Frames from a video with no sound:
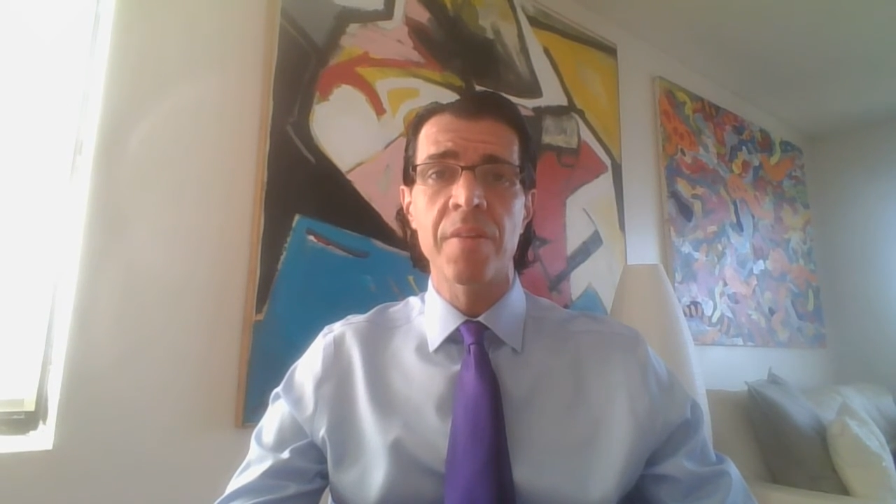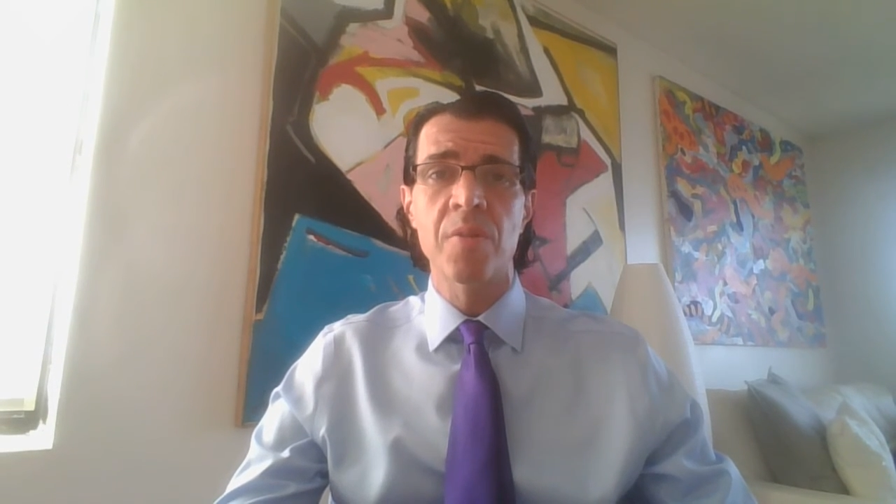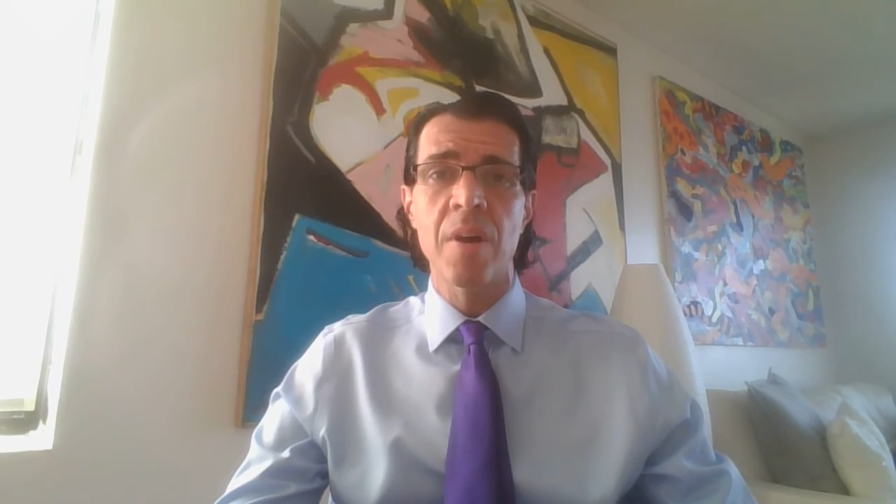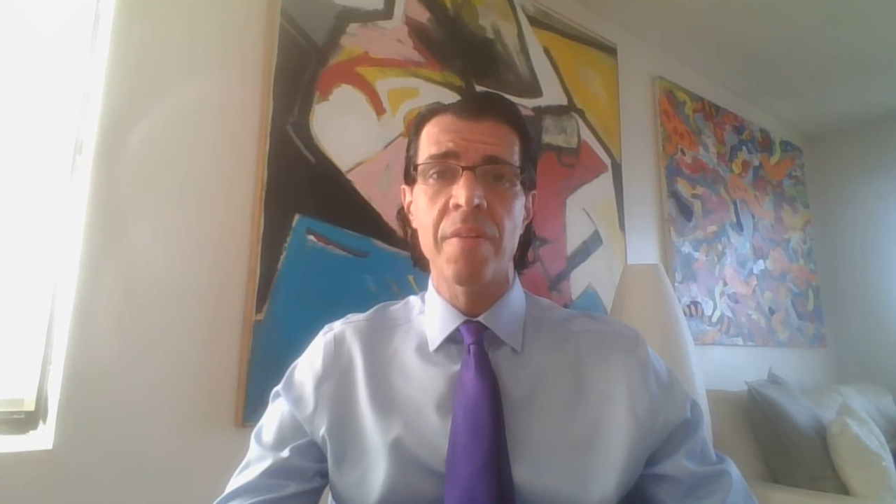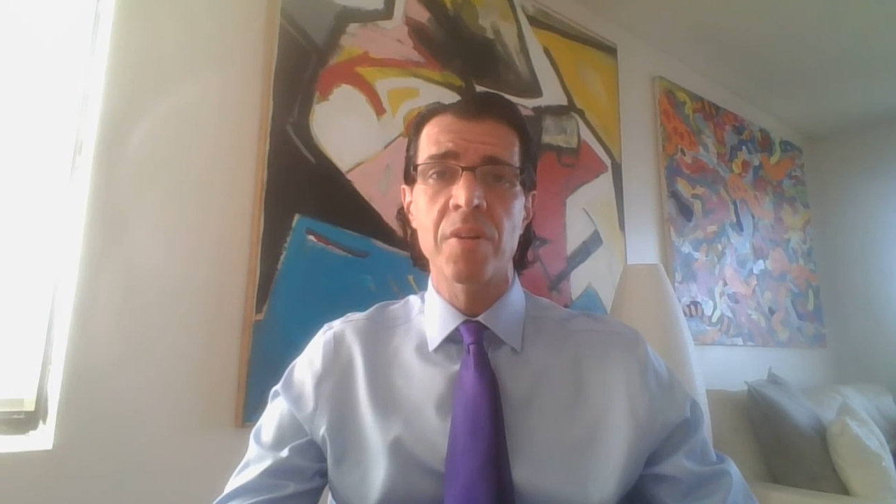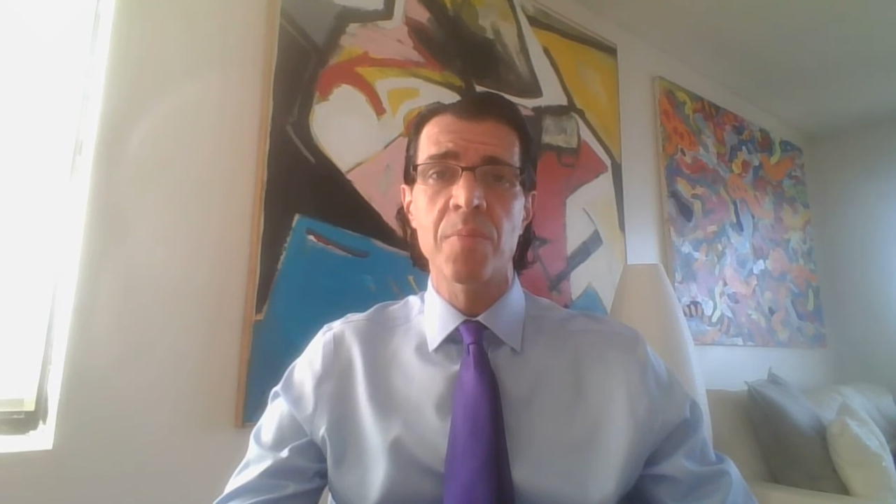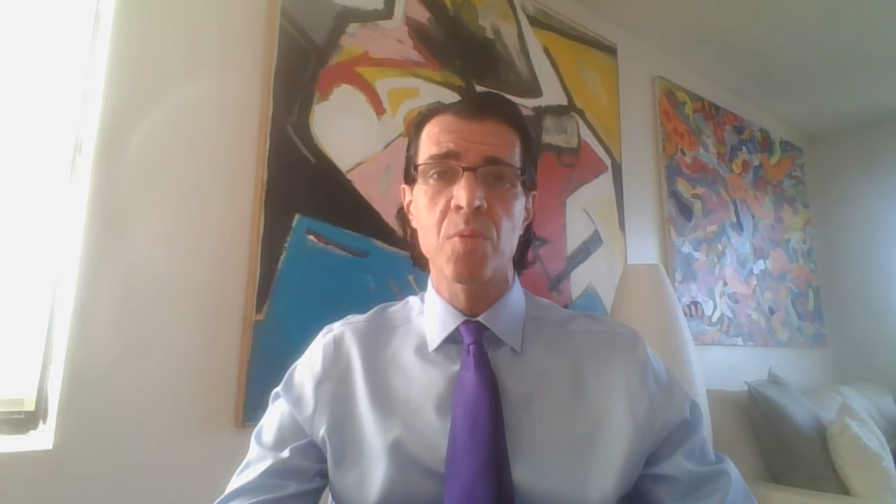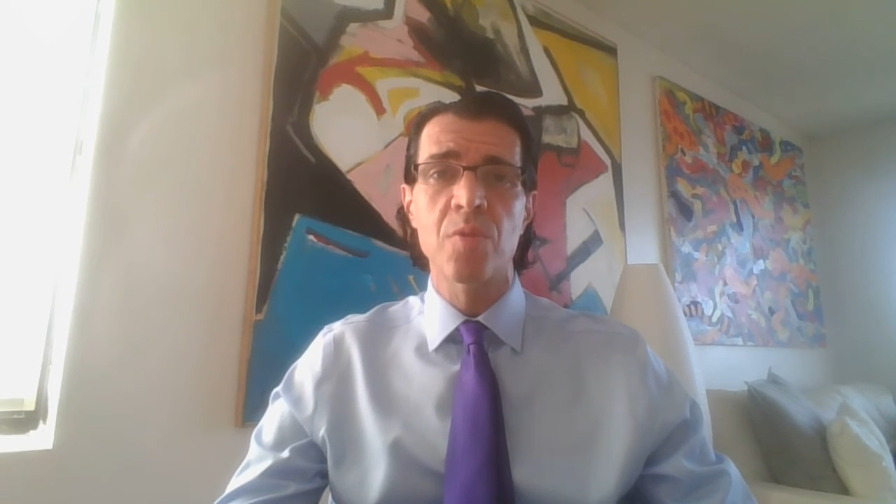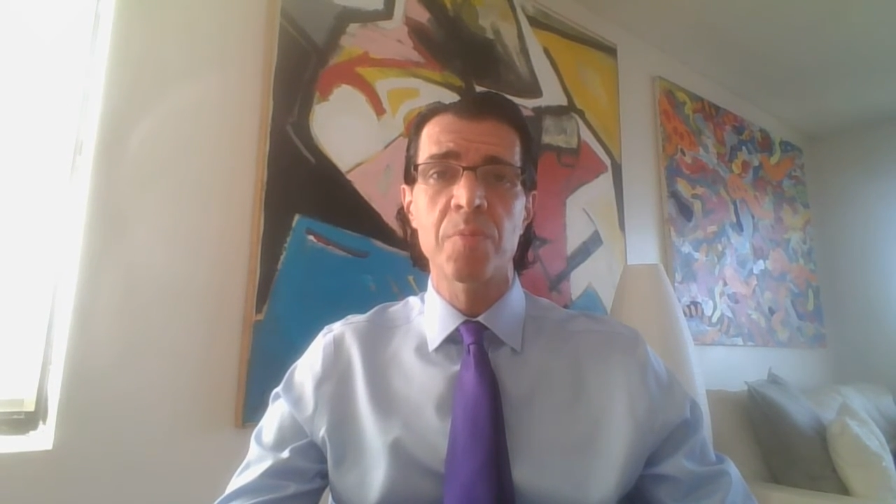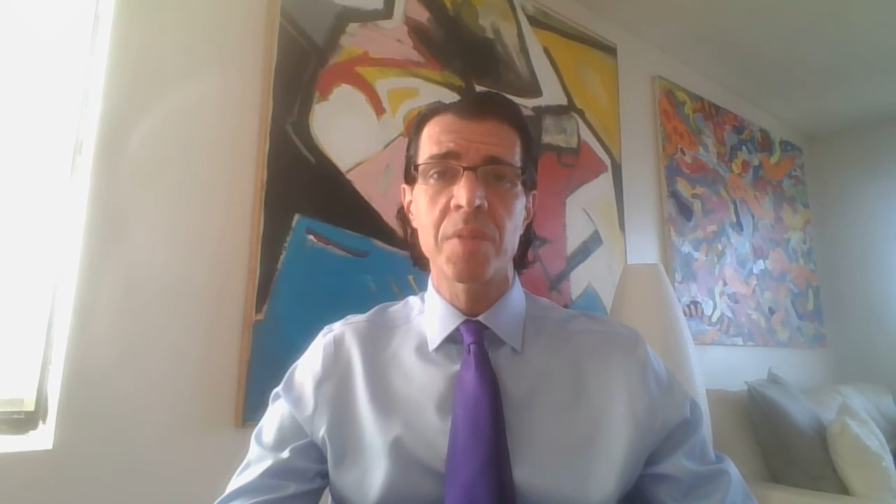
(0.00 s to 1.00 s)
if you have an
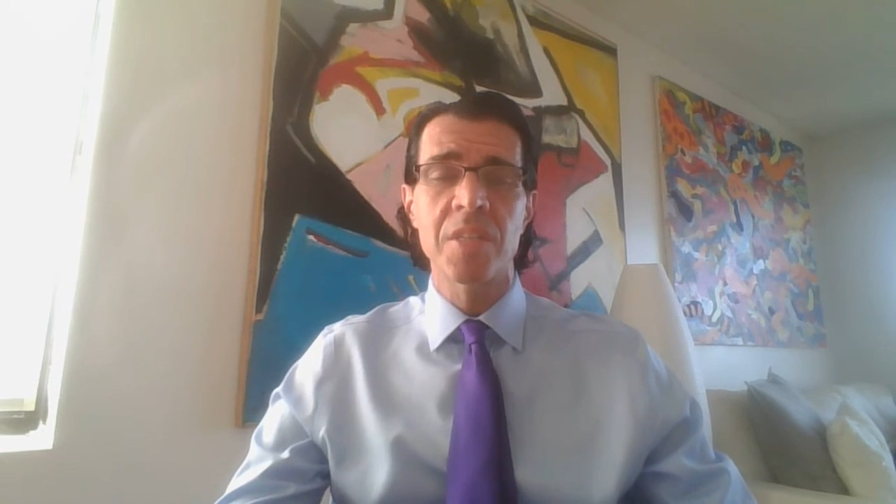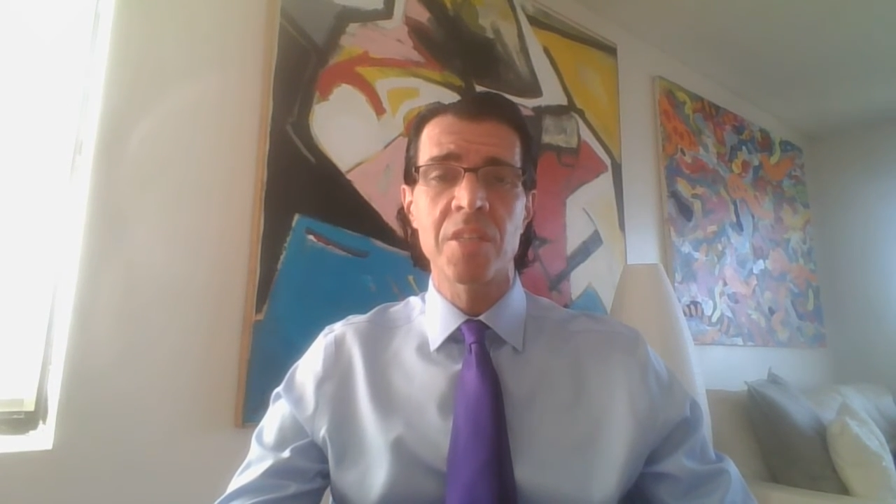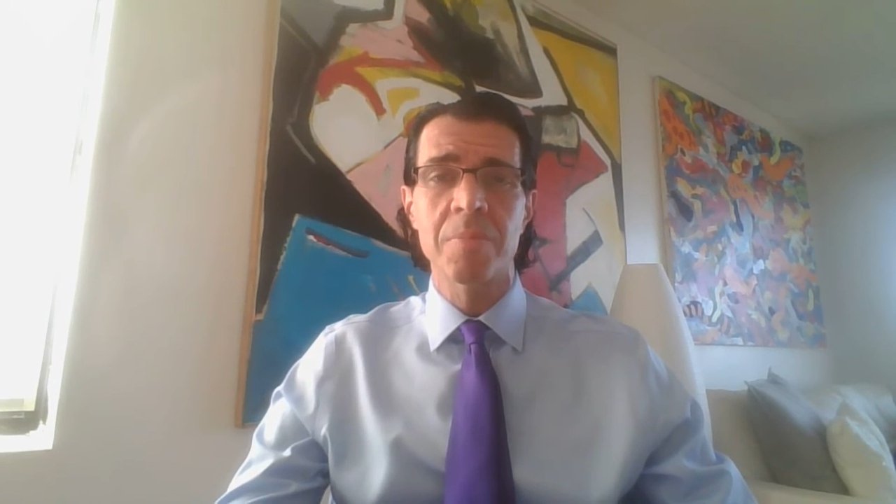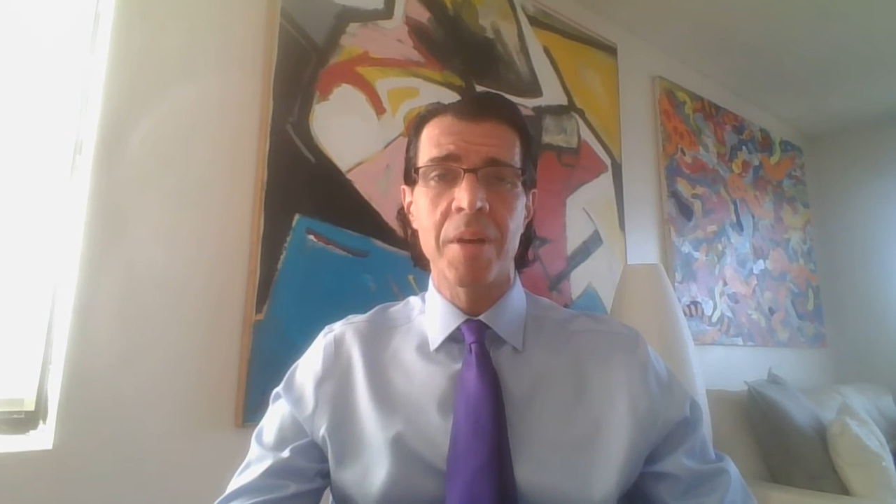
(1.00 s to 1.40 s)
approved petition